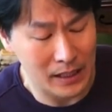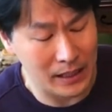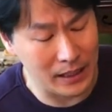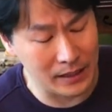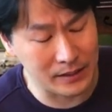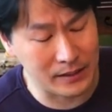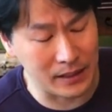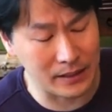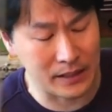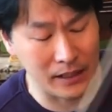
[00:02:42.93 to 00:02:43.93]

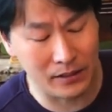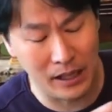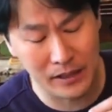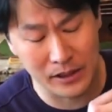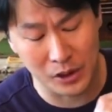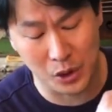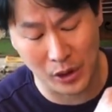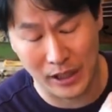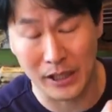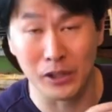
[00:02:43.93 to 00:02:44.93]
is that it takes a
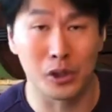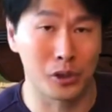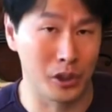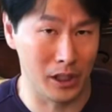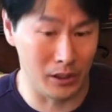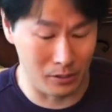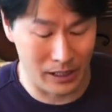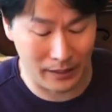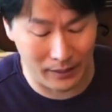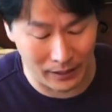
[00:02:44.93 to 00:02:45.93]
giant cello
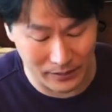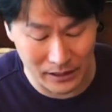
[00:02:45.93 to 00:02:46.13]
like this.